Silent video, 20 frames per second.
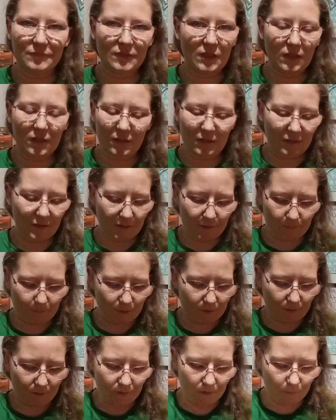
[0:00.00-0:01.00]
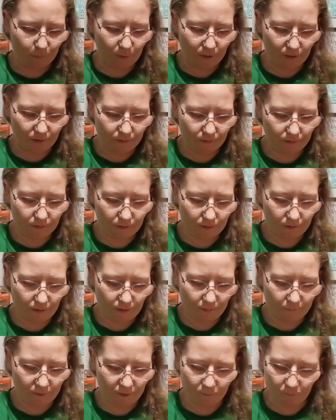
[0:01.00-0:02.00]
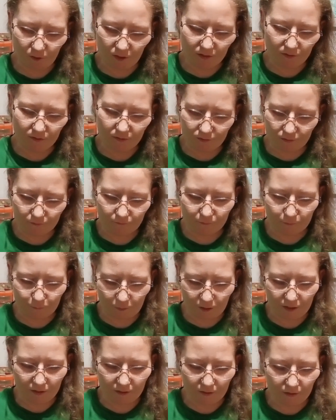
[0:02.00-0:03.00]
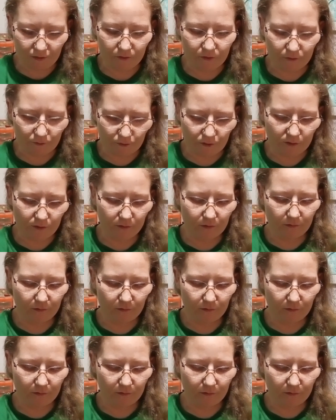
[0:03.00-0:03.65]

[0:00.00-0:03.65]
I am a little bit ashamed of myself for making that short,